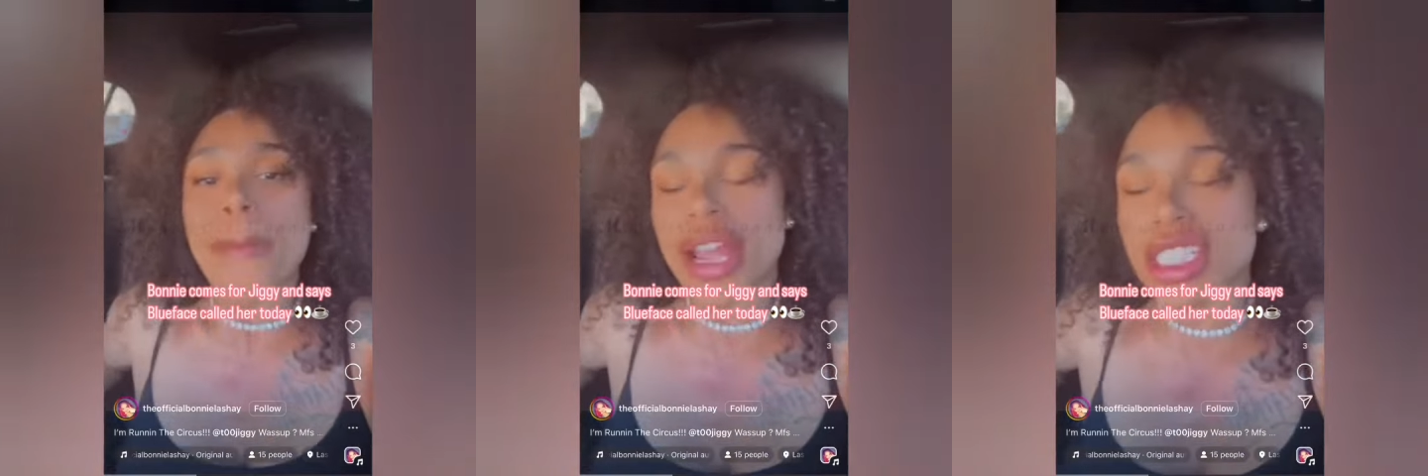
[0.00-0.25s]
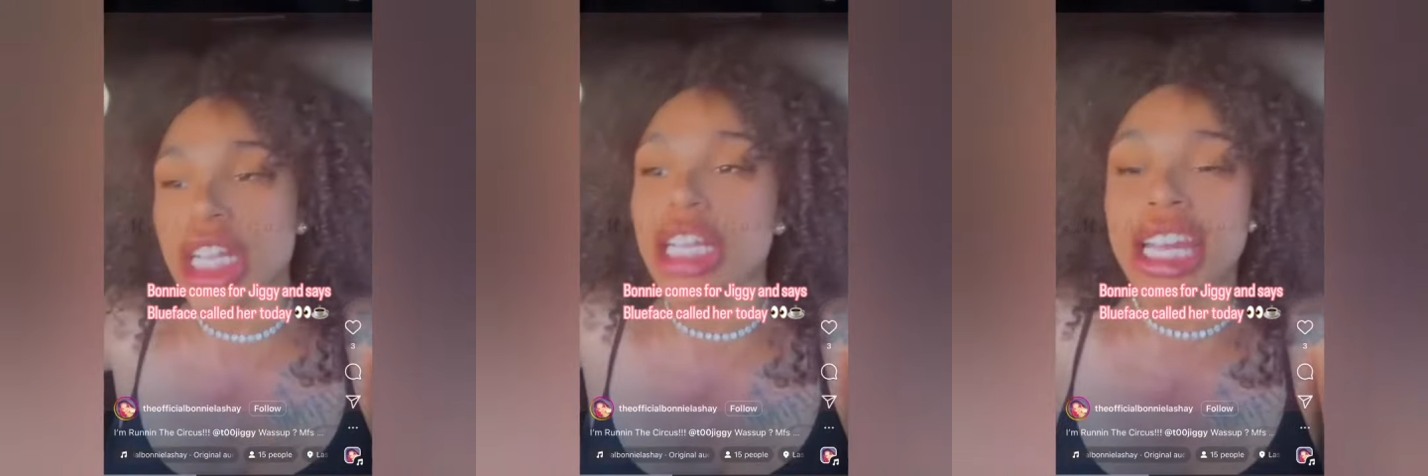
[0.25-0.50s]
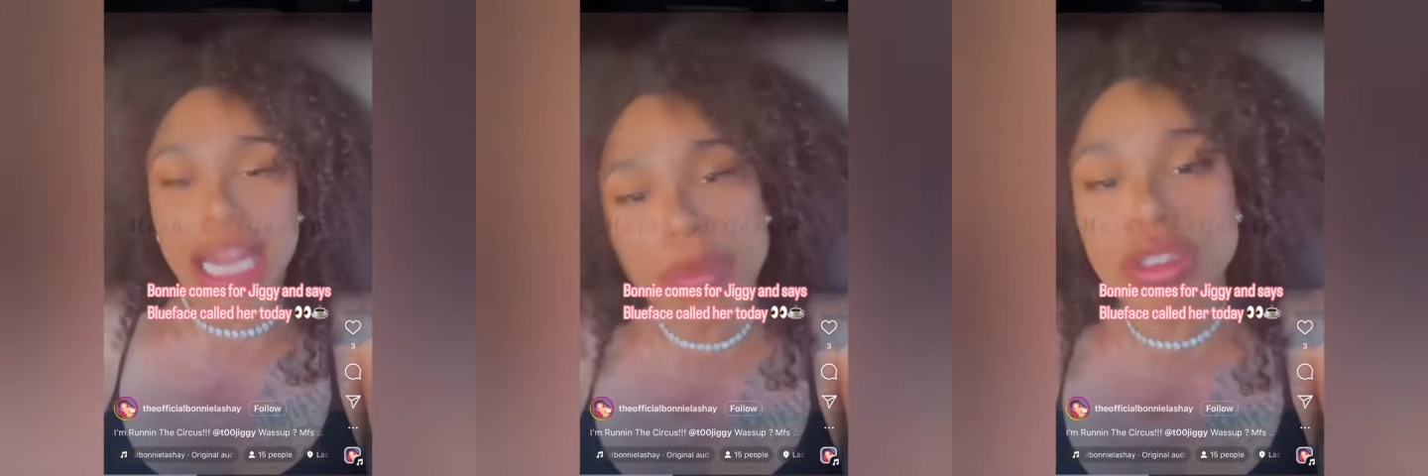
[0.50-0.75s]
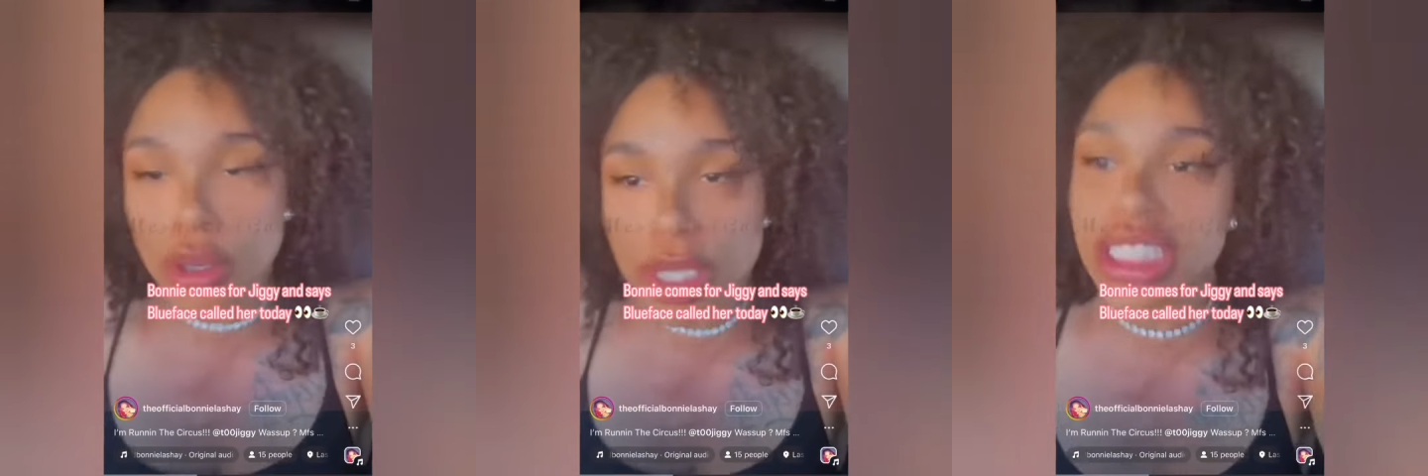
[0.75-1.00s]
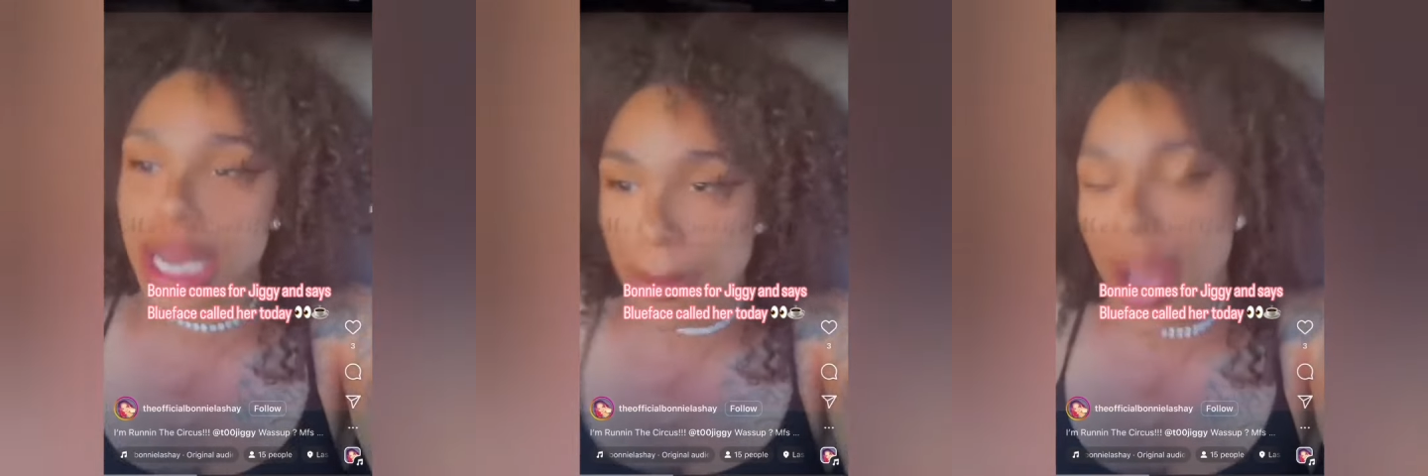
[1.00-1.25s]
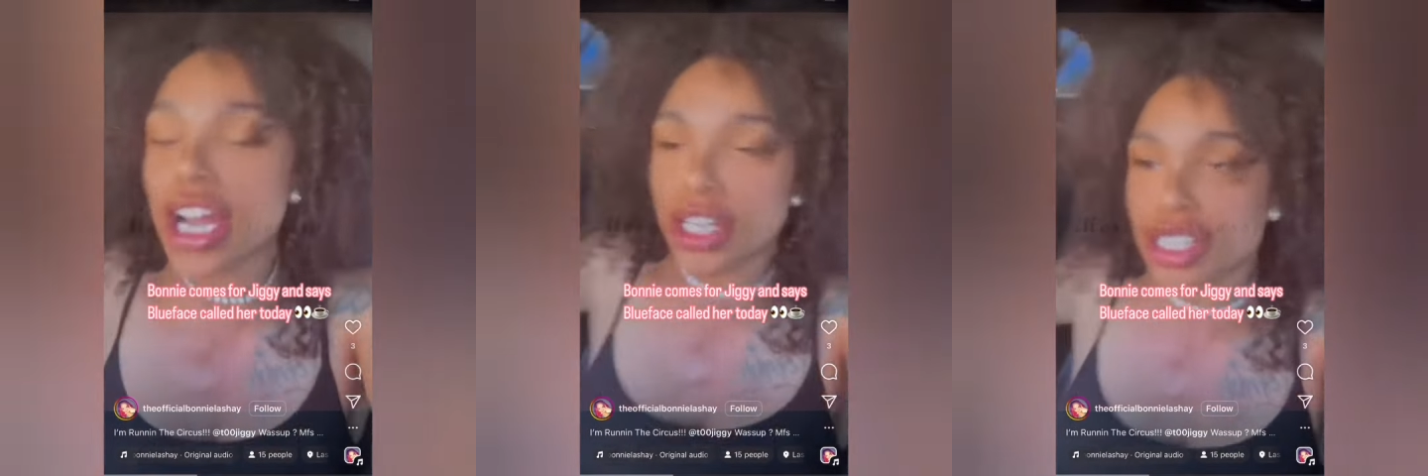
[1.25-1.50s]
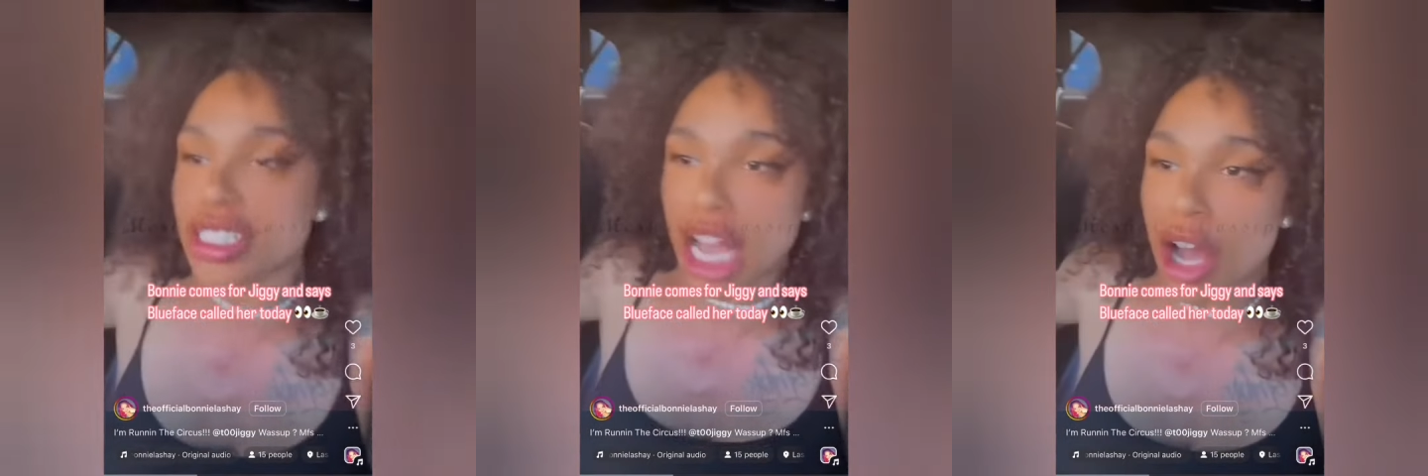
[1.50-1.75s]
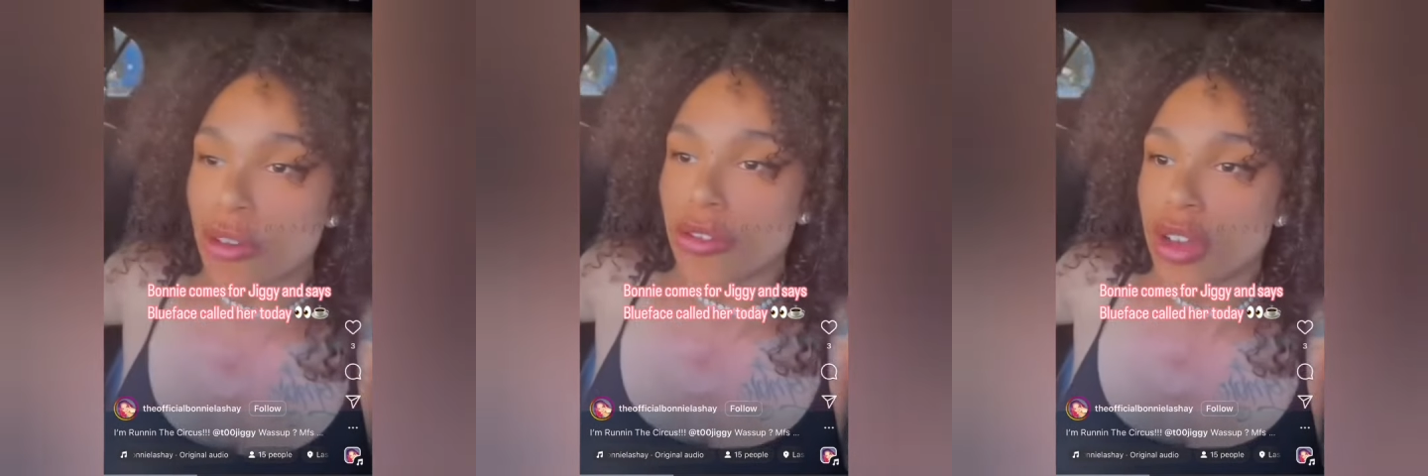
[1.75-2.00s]
bitch, and keep doing shit by
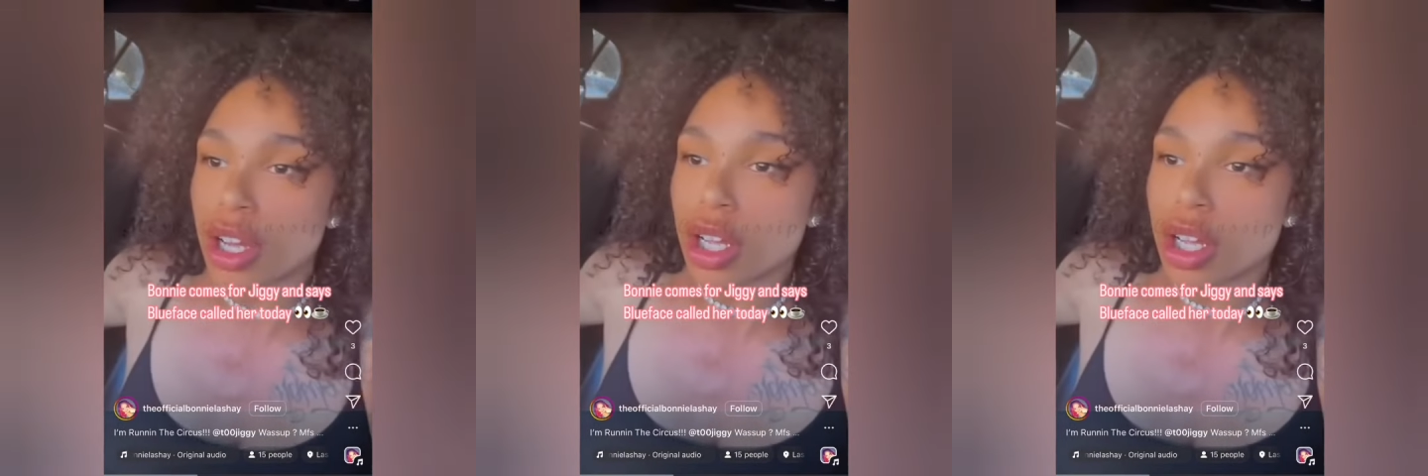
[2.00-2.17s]
yourself.